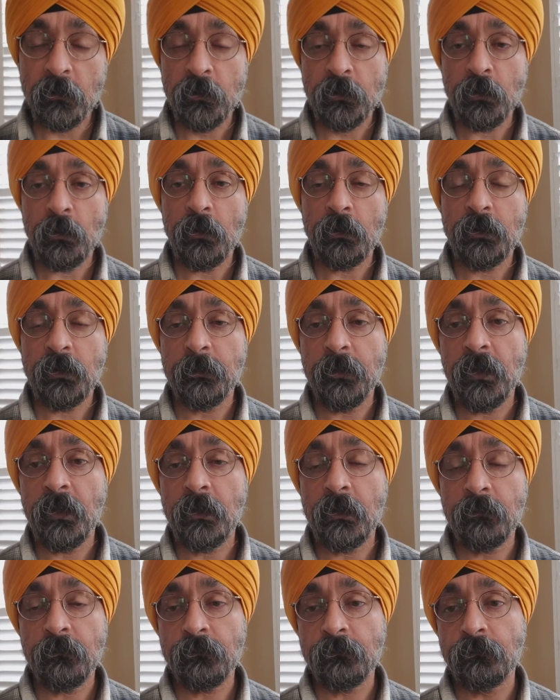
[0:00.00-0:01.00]
we talked
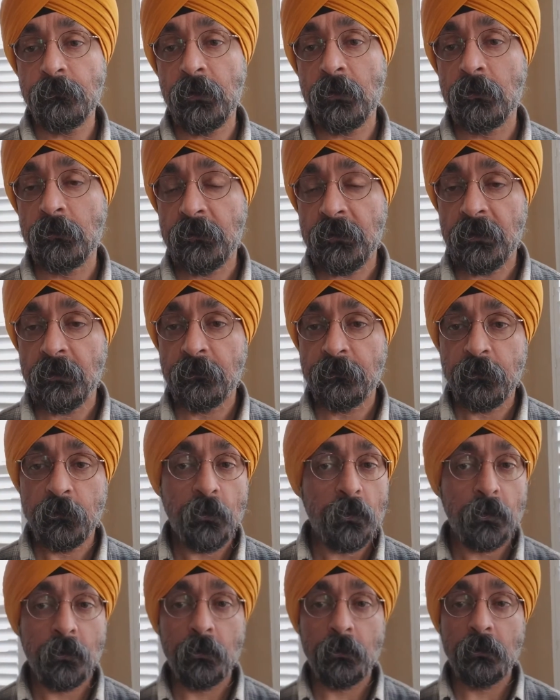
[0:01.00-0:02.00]
about if seller said,
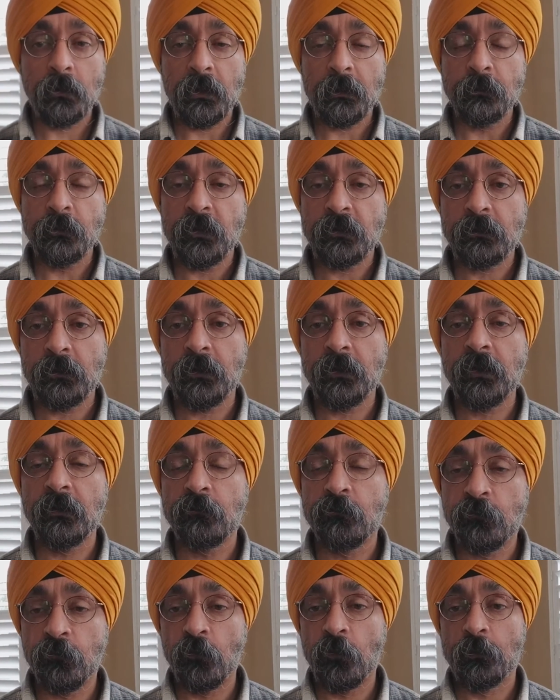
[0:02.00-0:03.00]
no, I'm just going to
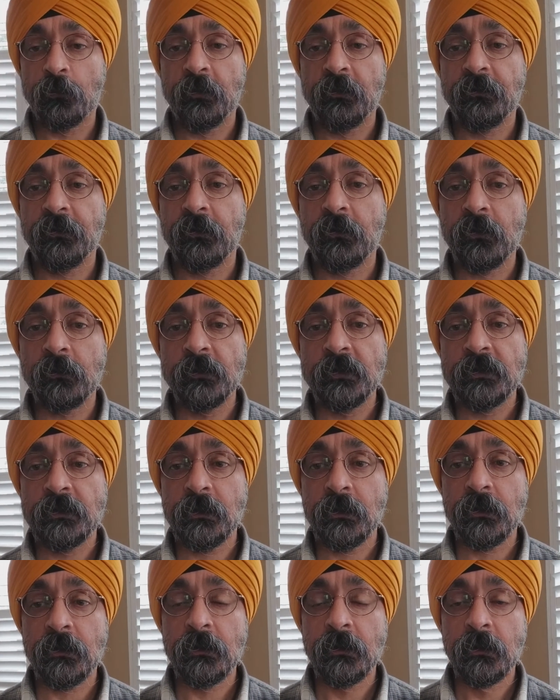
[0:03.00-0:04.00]
give 4%
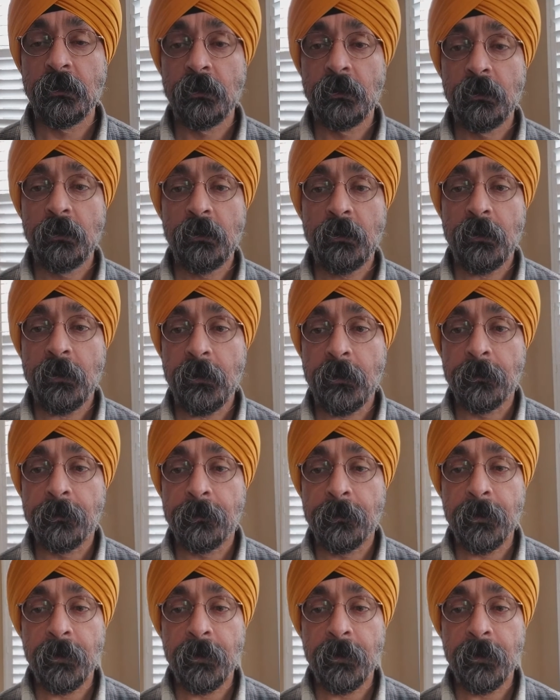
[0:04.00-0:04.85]
commission, and